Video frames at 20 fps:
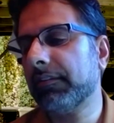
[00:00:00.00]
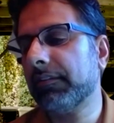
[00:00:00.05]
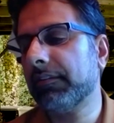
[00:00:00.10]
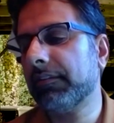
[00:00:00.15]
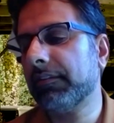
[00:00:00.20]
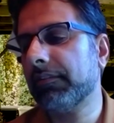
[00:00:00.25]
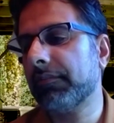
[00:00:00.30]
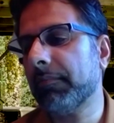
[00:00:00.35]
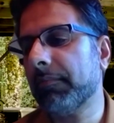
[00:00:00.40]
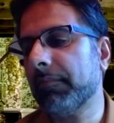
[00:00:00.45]

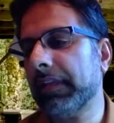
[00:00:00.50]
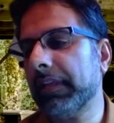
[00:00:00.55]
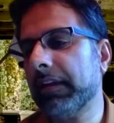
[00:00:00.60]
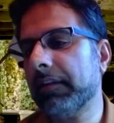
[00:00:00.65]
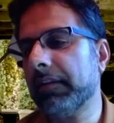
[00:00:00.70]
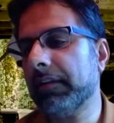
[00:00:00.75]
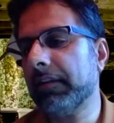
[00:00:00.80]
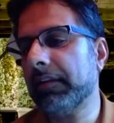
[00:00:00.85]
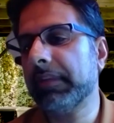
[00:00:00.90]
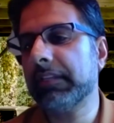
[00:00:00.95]
Ramadan
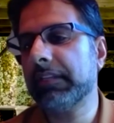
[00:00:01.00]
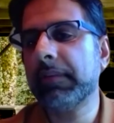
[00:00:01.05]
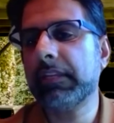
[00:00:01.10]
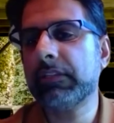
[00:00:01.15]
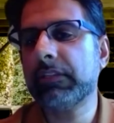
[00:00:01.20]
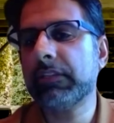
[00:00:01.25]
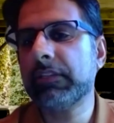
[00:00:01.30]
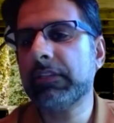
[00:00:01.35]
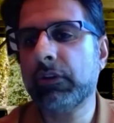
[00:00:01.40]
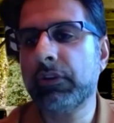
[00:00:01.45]
mean to me?
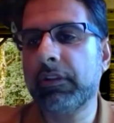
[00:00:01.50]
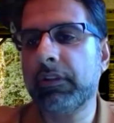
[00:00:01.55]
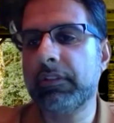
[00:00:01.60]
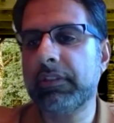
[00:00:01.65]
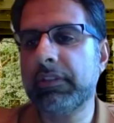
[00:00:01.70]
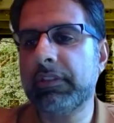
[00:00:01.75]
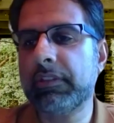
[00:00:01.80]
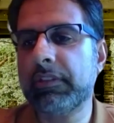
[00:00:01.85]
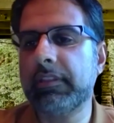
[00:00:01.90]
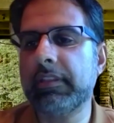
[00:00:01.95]
So, you know,
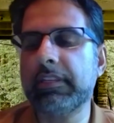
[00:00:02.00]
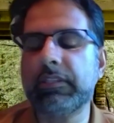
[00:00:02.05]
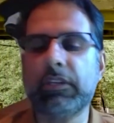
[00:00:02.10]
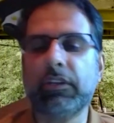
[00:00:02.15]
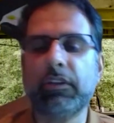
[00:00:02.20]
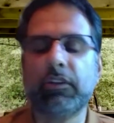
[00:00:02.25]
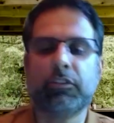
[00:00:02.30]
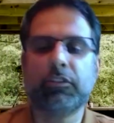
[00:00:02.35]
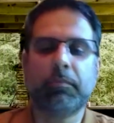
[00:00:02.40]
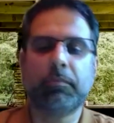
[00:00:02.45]
this
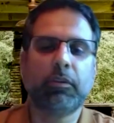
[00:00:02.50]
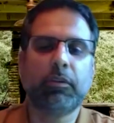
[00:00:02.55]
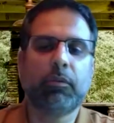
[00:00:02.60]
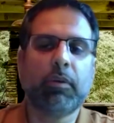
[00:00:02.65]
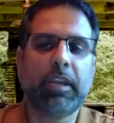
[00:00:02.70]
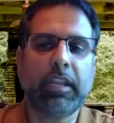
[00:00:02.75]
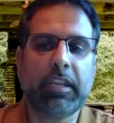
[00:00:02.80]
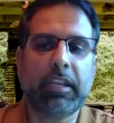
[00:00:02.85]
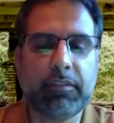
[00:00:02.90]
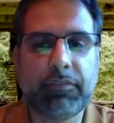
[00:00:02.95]
year it's been
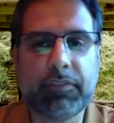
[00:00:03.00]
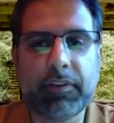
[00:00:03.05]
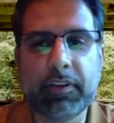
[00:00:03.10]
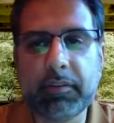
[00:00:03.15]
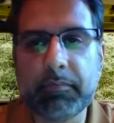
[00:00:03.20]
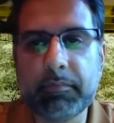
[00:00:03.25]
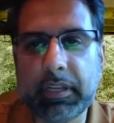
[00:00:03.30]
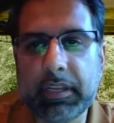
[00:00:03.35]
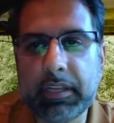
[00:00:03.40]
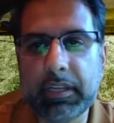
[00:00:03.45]
quite
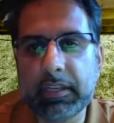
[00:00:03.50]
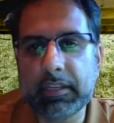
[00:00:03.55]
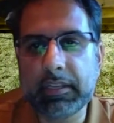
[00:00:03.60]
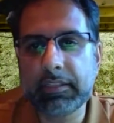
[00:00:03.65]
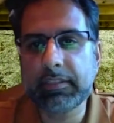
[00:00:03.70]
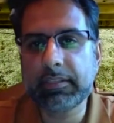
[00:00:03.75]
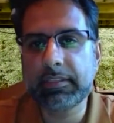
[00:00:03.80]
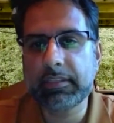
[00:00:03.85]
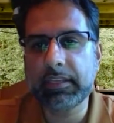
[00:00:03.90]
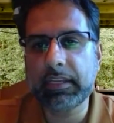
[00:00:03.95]
different
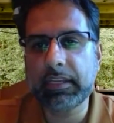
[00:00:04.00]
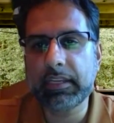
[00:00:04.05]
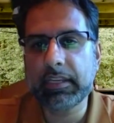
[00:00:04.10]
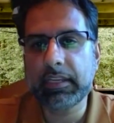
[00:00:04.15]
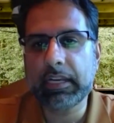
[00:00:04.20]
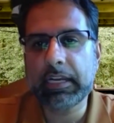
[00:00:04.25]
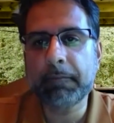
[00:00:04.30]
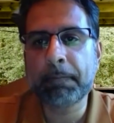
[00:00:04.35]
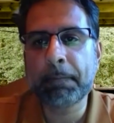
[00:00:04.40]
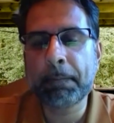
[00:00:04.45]
because,
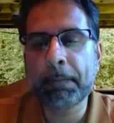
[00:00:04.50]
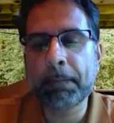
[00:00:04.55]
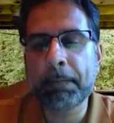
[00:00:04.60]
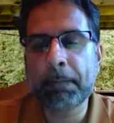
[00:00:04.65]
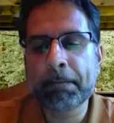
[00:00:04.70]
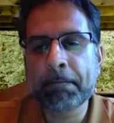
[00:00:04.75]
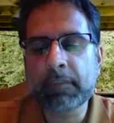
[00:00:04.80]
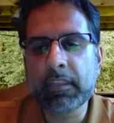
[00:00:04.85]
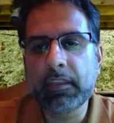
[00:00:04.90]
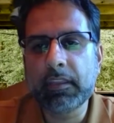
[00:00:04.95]

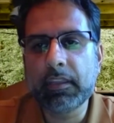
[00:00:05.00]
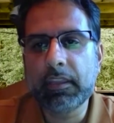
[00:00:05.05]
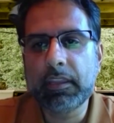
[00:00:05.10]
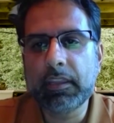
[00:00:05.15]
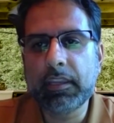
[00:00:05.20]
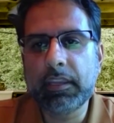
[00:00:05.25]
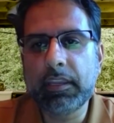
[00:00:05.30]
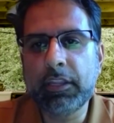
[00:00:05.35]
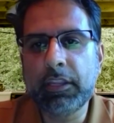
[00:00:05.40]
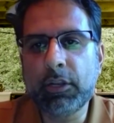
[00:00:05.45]

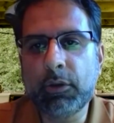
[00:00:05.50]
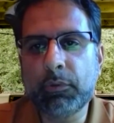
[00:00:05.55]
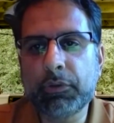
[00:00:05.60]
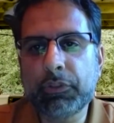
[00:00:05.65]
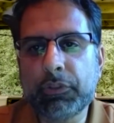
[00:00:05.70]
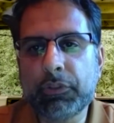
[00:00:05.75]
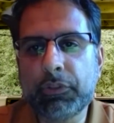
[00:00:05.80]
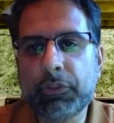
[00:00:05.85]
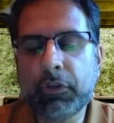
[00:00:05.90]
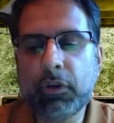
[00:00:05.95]
you know, with
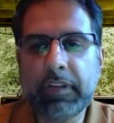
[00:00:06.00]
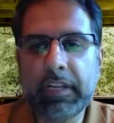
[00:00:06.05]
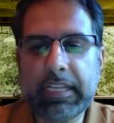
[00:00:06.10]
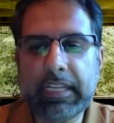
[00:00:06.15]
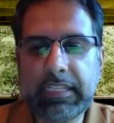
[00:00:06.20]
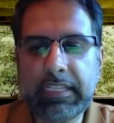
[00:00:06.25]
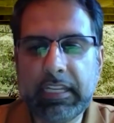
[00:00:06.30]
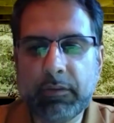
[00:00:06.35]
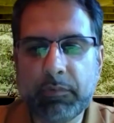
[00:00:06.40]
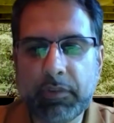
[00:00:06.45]

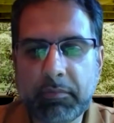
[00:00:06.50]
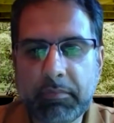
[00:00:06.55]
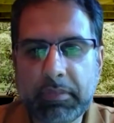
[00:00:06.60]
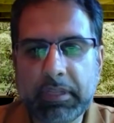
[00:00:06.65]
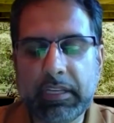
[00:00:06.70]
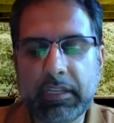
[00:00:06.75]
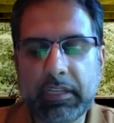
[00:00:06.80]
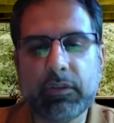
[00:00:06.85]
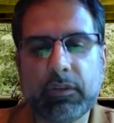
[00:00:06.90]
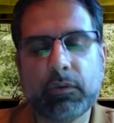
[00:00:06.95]
COVID-19, we've been
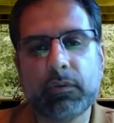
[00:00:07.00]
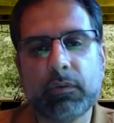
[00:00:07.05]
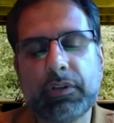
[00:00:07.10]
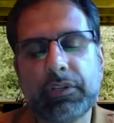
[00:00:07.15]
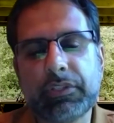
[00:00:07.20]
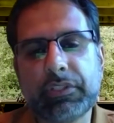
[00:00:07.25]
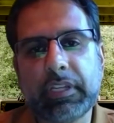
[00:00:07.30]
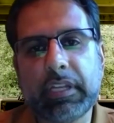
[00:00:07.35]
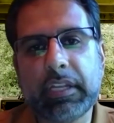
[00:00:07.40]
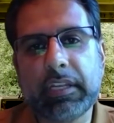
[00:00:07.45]

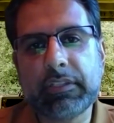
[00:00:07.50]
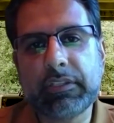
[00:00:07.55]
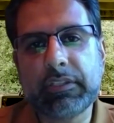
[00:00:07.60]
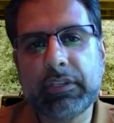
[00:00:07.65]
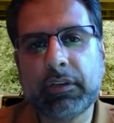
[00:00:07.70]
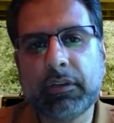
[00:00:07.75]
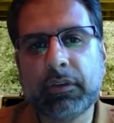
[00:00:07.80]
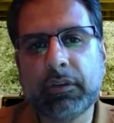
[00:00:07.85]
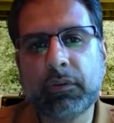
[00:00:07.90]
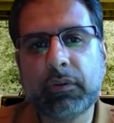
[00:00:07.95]
indoors. And
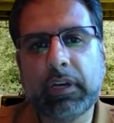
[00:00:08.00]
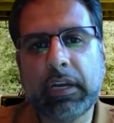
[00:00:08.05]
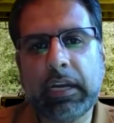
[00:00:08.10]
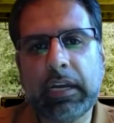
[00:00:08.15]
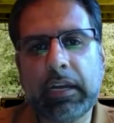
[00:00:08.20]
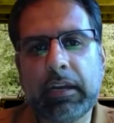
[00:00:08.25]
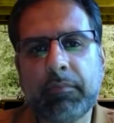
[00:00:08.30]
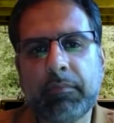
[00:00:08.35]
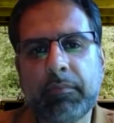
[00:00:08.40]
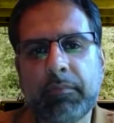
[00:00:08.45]

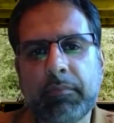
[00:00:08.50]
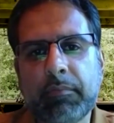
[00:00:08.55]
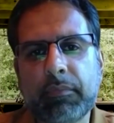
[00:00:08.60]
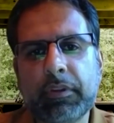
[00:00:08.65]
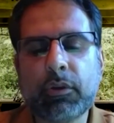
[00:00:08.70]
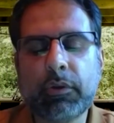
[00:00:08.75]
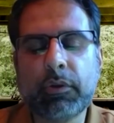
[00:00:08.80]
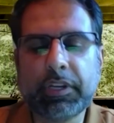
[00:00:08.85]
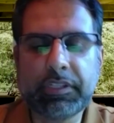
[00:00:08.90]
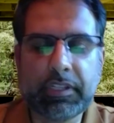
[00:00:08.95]
so, you know,
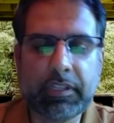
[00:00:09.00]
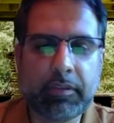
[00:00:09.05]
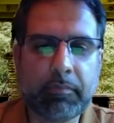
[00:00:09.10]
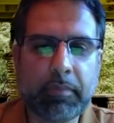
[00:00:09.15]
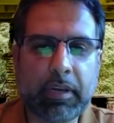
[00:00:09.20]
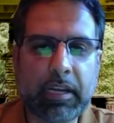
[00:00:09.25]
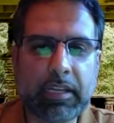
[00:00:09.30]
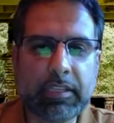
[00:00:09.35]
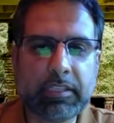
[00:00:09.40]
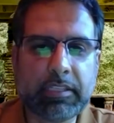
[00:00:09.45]
going to the
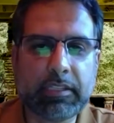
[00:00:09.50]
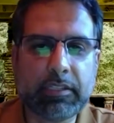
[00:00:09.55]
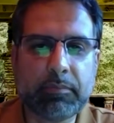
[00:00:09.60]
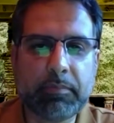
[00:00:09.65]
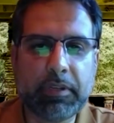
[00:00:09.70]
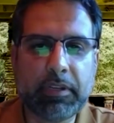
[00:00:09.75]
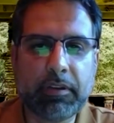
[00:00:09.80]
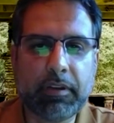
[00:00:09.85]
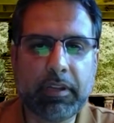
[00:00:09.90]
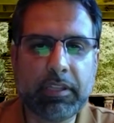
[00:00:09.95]
mosque has
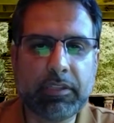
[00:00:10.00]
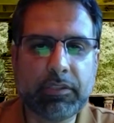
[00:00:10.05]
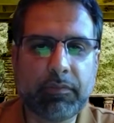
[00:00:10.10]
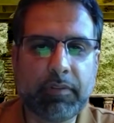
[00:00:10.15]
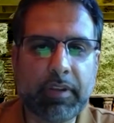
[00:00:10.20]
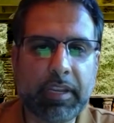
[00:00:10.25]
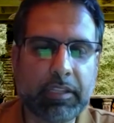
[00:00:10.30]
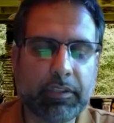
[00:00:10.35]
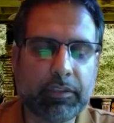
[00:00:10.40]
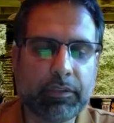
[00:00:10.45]
been is a
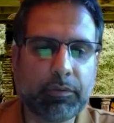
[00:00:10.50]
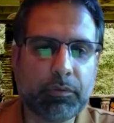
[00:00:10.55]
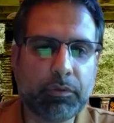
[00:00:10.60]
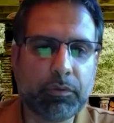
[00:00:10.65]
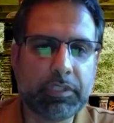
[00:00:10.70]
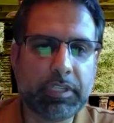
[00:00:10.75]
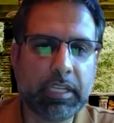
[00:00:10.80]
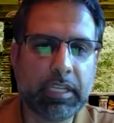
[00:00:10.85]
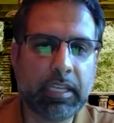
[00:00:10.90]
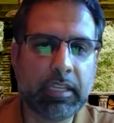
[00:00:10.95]
regular
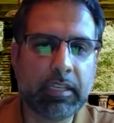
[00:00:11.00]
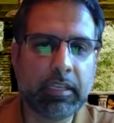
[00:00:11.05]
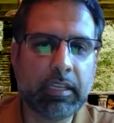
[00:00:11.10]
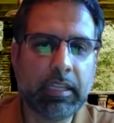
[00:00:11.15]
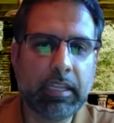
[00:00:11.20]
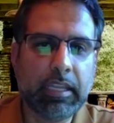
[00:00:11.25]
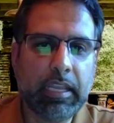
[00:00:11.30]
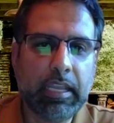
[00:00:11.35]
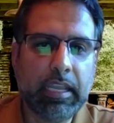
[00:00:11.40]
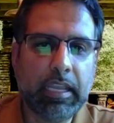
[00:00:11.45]
routine.
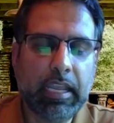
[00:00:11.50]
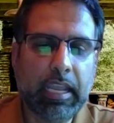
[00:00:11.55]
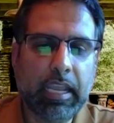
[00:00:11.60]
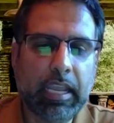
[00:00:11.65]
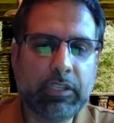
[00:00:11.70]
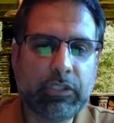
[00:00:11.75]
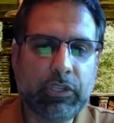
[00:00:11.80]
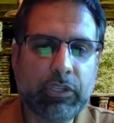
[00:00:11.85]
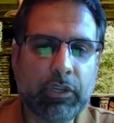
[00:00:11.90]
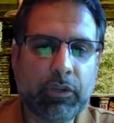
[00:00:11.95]

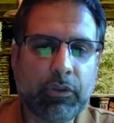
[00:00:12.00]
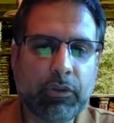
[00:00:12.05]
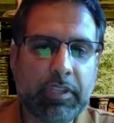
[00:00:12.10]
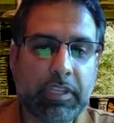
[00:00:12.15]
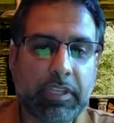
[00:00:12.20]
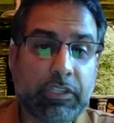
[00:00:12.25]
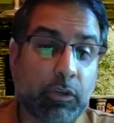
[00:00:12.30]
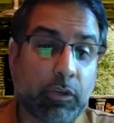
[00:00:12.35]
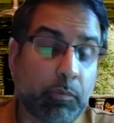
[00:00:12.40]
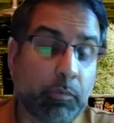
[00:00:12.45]
And so
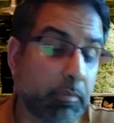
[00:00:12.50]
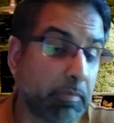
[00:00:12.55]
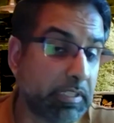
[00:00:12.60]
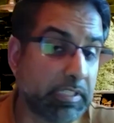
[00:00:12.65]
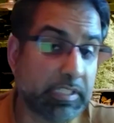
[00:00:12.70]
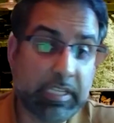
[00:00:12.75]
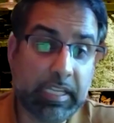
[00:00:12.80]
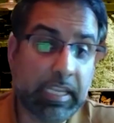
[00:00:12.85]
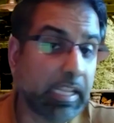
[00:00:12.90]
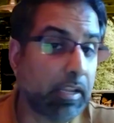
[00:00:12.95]
this year we've been
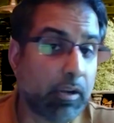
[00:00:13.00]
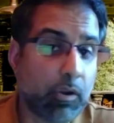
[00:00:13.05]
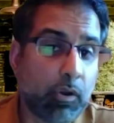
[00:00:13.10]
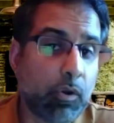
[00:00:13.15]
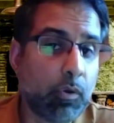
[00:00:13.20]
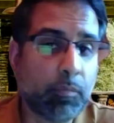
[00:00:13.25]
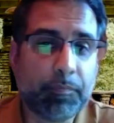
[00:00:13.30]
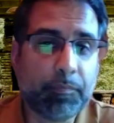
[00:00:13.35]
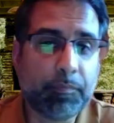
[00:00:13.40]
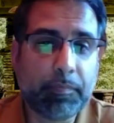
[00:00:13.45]
staying at
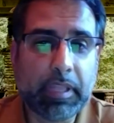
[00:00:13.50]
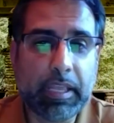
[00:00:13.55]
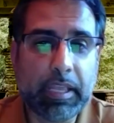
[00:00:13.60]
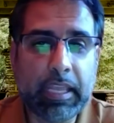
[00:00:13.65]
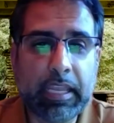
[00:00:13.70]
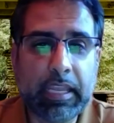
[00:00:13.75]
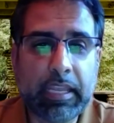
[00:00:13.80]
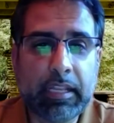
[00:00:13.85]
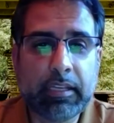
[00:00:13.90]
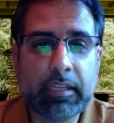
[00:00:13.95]
home.
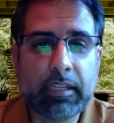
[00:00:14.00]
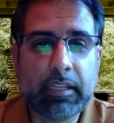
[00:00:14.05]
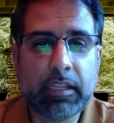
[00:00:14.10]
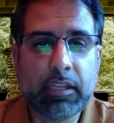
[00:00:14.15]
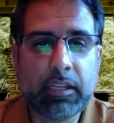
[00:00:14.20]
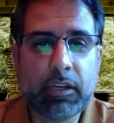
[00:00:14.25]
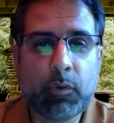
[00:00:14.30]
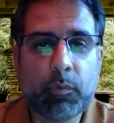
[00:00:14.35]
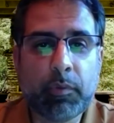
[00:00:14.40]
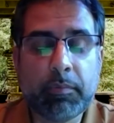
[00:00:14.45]
And, you
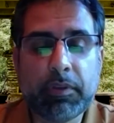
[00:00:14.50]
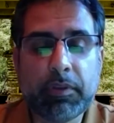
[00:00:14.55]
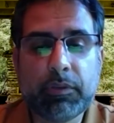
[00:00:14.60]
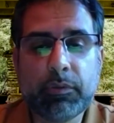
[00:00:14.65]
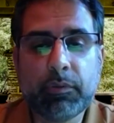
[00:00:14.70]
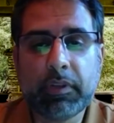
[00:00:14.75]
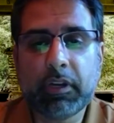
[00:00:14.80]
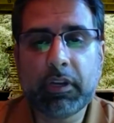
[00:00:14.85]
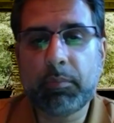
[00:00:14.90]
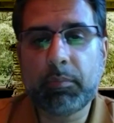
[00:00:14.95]
know, we've been
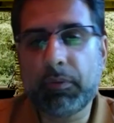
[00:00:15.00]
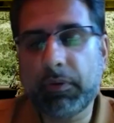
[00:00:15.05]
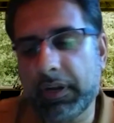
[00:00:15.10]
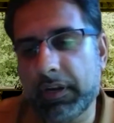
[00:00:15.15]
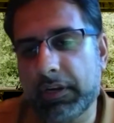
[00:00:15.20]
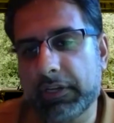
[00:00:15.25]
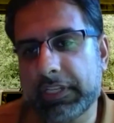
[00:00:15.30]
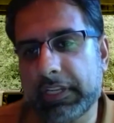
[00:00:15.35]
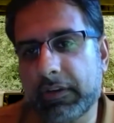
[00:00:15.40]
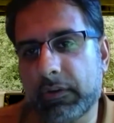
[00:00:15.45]
doing our
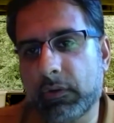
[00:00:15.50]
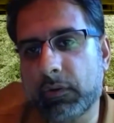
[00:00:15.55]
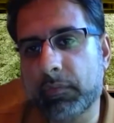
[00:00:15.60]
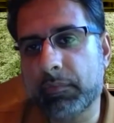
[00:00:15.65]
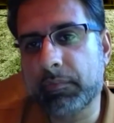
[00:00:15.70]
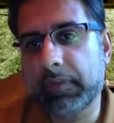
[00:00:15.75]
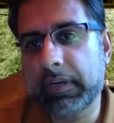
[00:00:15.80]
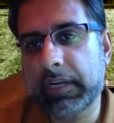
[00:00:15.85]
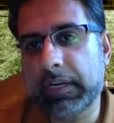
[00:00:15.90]
prayers at home.